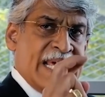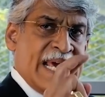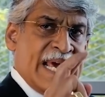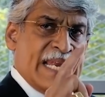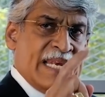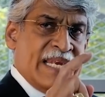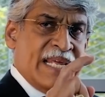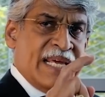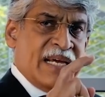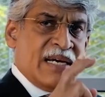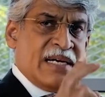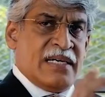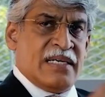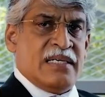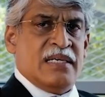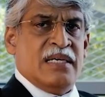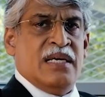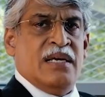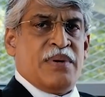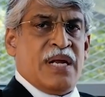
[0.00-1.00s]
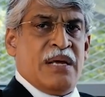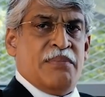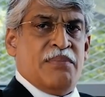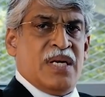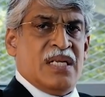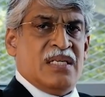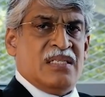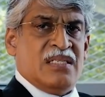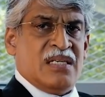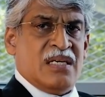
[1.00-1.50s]
caretaker Prime
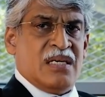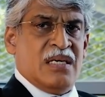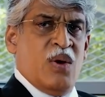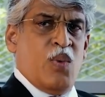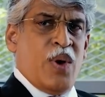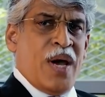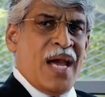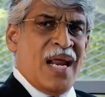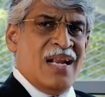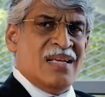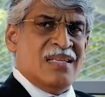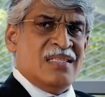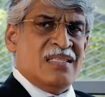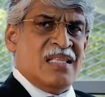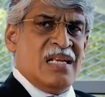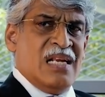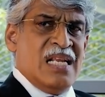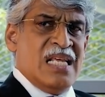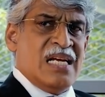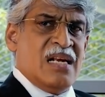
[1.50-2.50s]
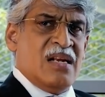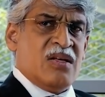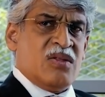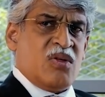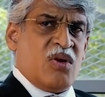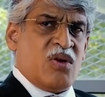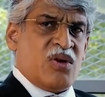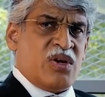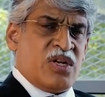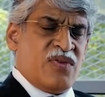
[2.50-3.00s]
Minister. Where does the legal
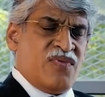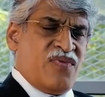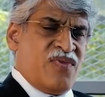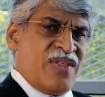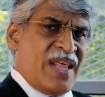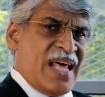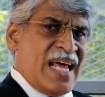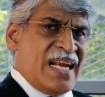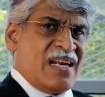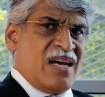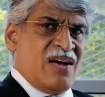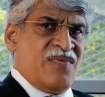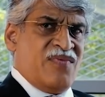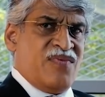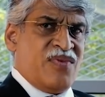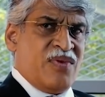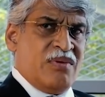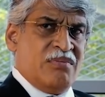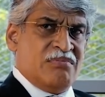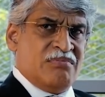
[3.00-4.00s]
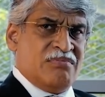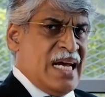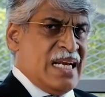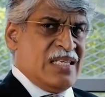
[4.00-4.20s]
authority for that come from?